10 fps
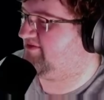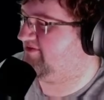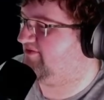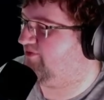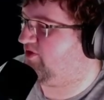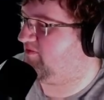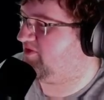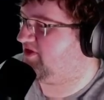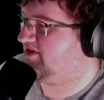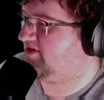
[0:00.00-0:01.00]
warmth.
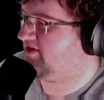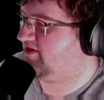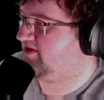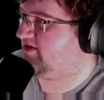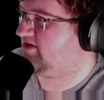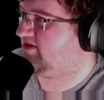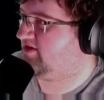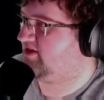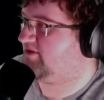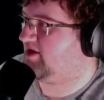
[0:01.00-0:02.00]

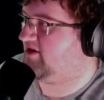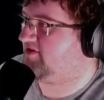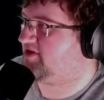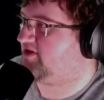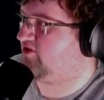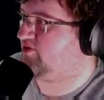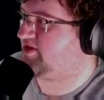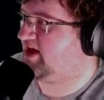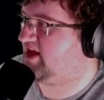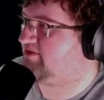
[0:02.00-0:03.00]
The power of the stoat was
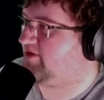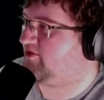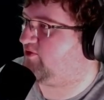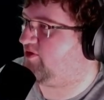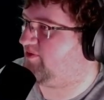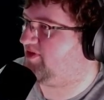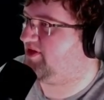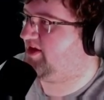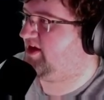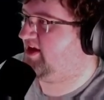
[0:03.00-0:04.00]
enhanced by the warmth.
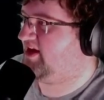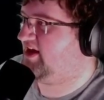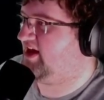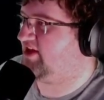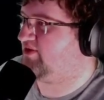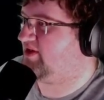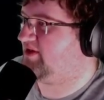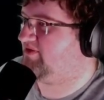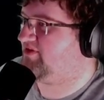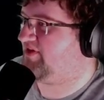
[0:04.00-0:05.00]
As one of
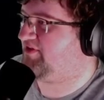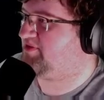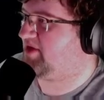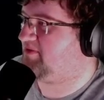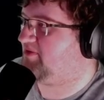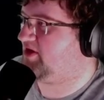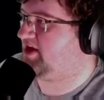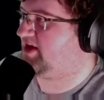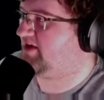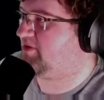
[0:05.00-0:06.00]
the survivors began pulling a
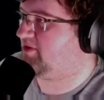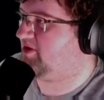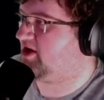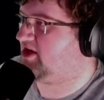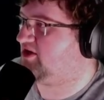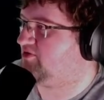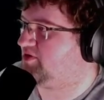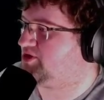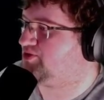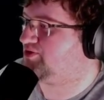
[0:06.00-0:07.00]
knife from their pocket, you
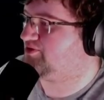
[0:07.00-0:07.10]
withdrew.